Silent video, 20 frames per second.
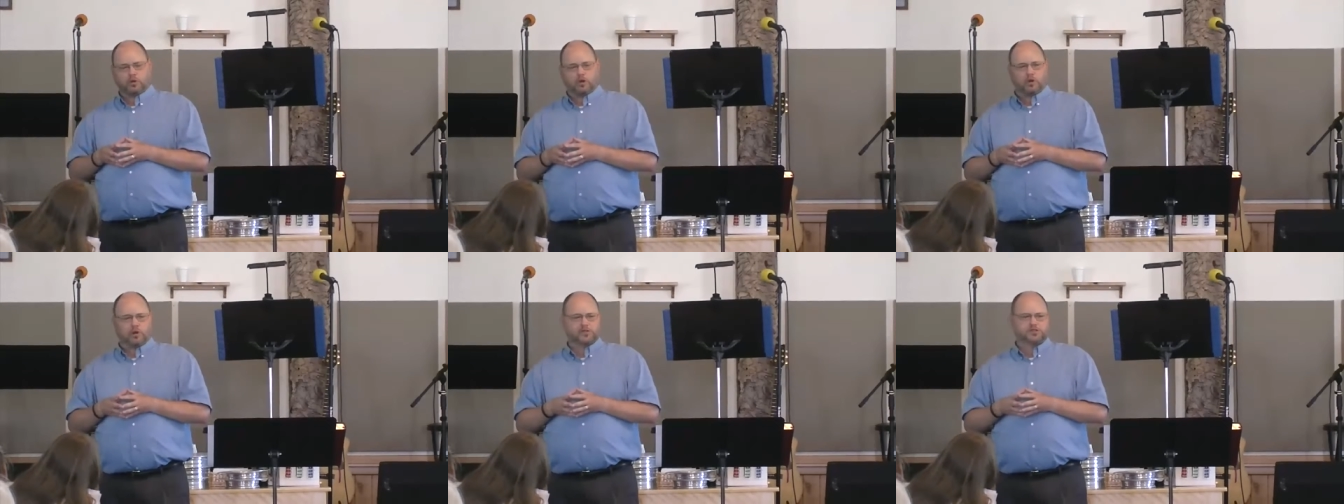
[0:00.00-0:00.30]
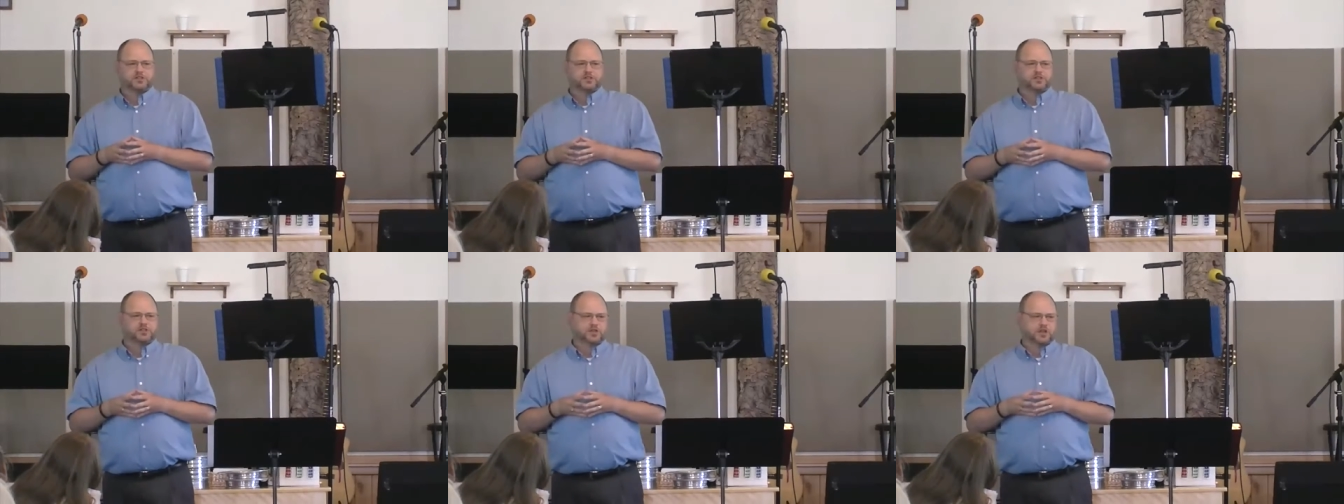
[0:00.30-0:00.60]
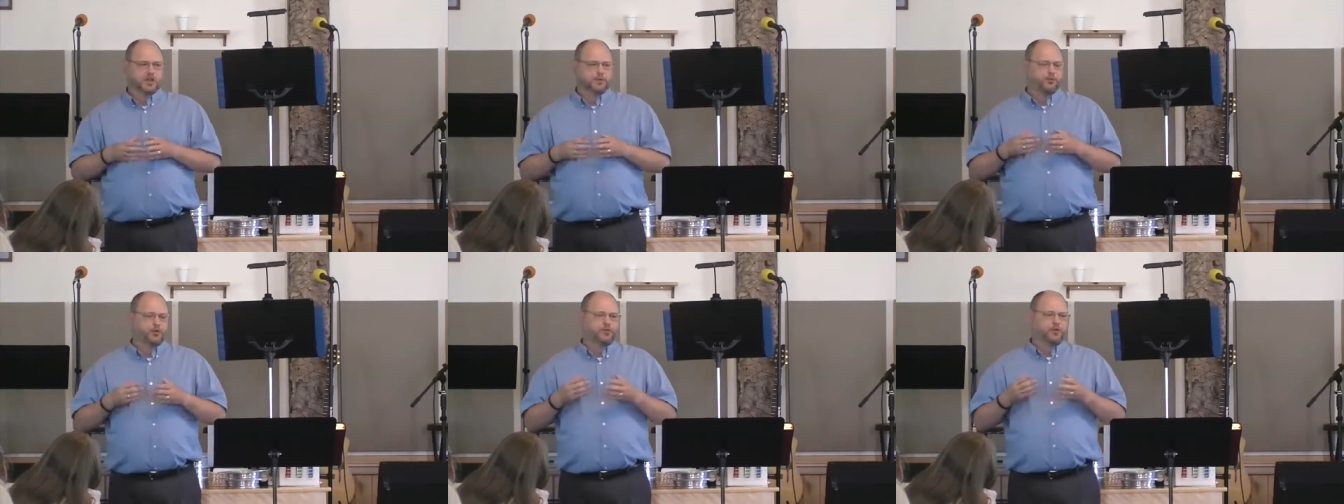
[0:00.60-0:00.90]
lull us to
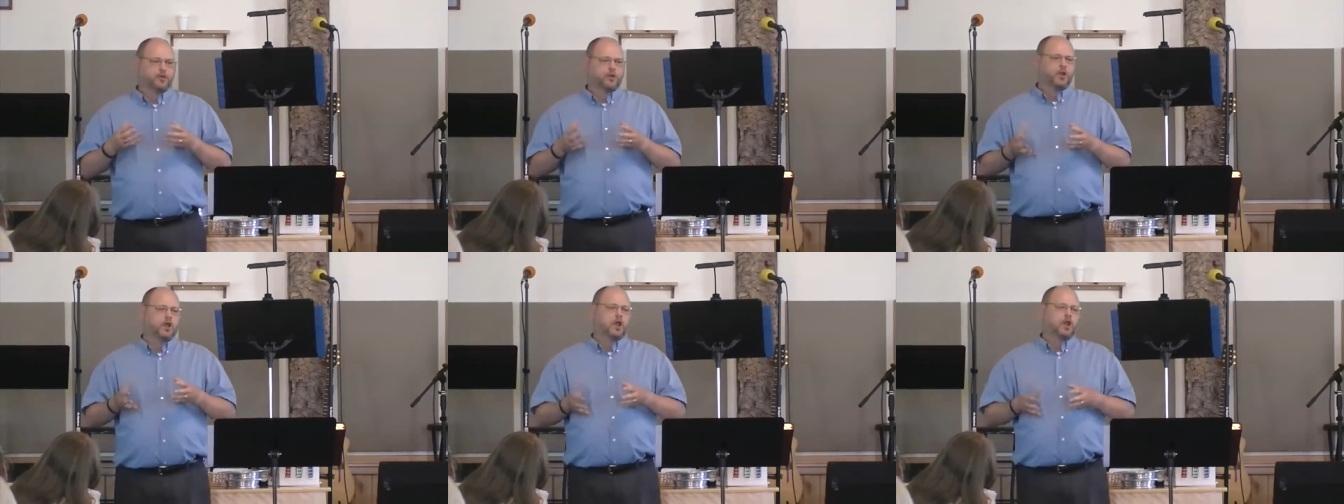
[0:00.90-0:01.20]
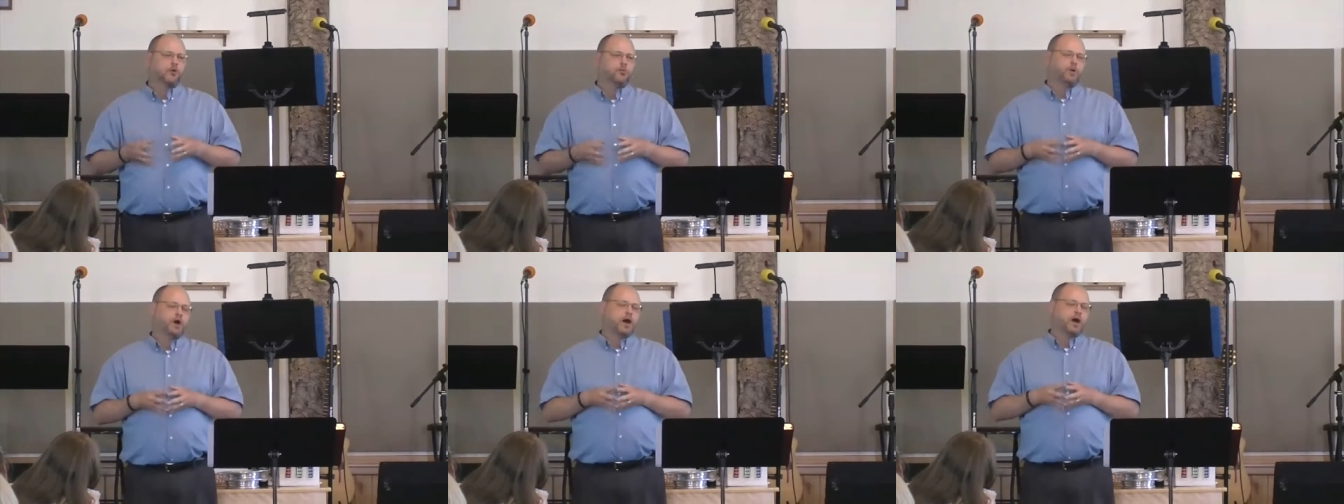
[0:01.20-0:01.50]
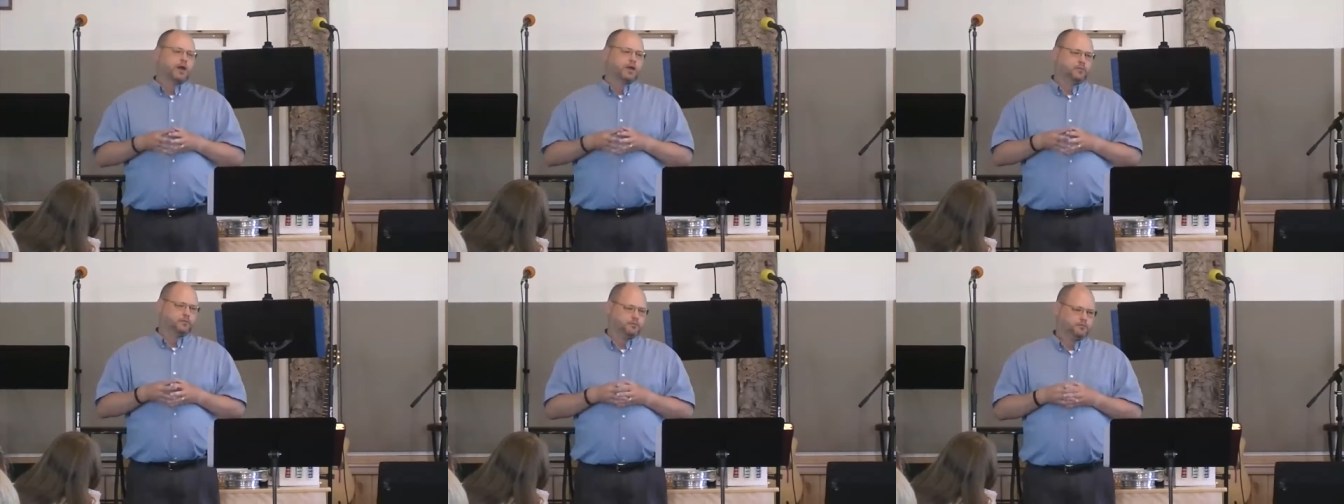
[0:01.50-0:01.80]
sleep with a
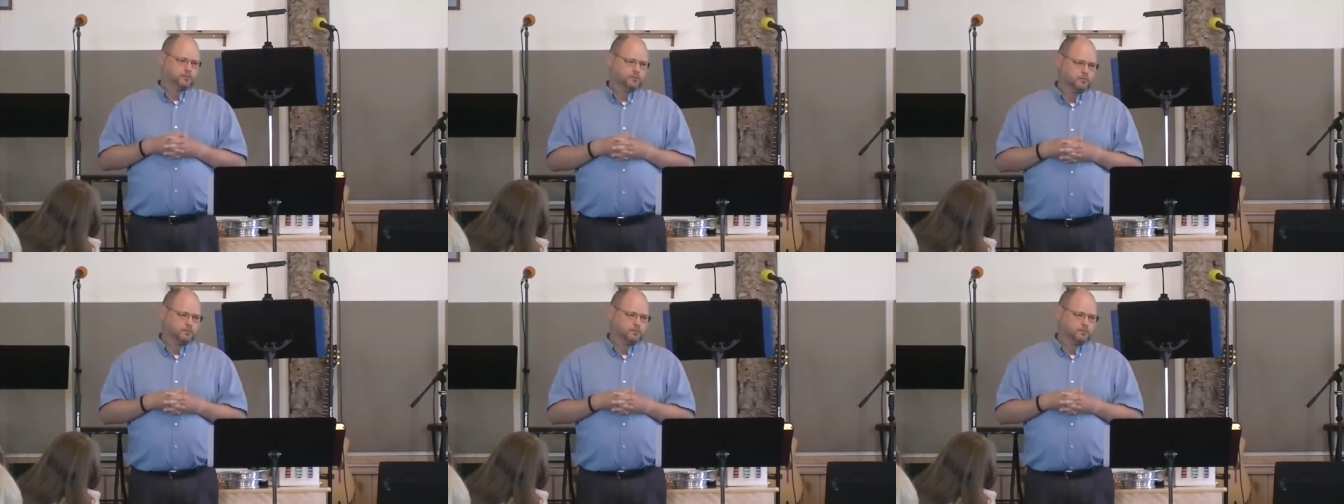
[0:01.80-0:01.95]
lullaby.